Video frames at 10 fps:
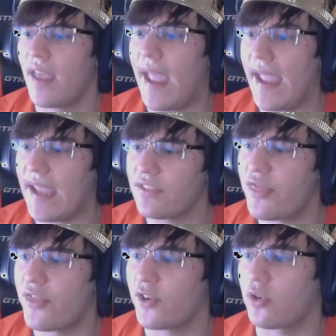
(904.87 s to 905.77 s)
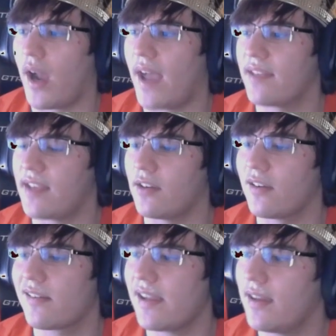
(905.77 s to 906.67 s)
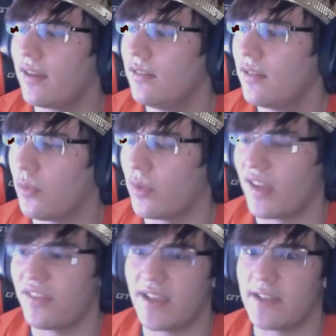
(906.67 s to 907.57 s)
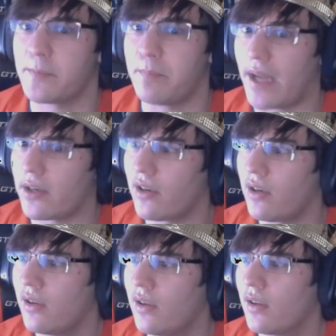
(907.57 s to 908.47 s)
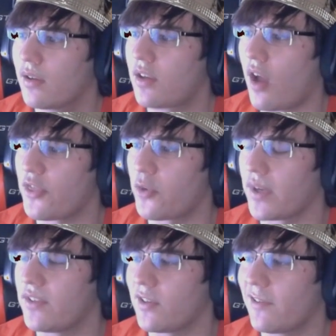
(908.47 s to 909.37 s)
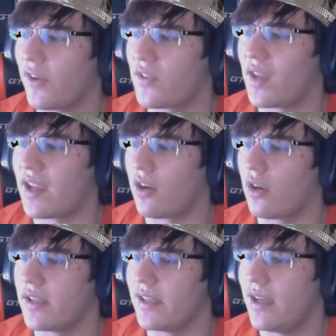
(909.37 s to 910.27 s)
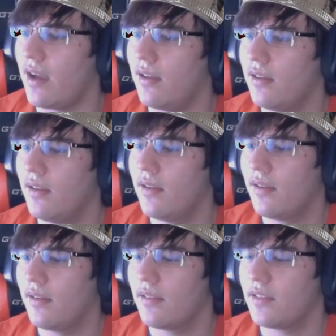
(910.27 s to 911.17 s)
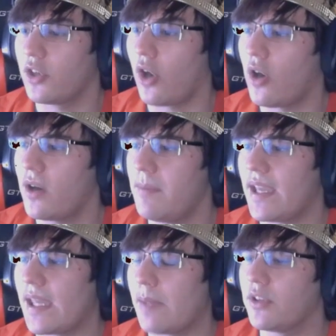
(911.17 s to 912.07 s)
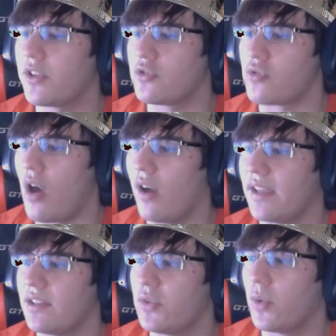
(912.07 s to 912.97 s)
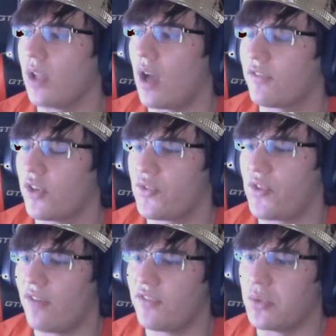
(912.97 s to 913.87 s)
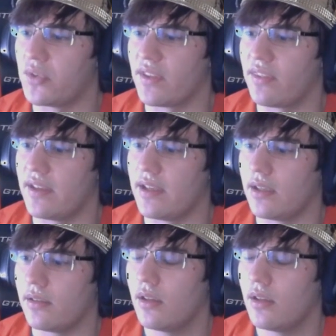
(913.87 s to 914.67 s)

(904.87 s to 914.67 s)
8th Grass Energy, which I think is better. Cut the Research for a 2nd Gardenia. You're already being able to draw into a lot of your stuff using the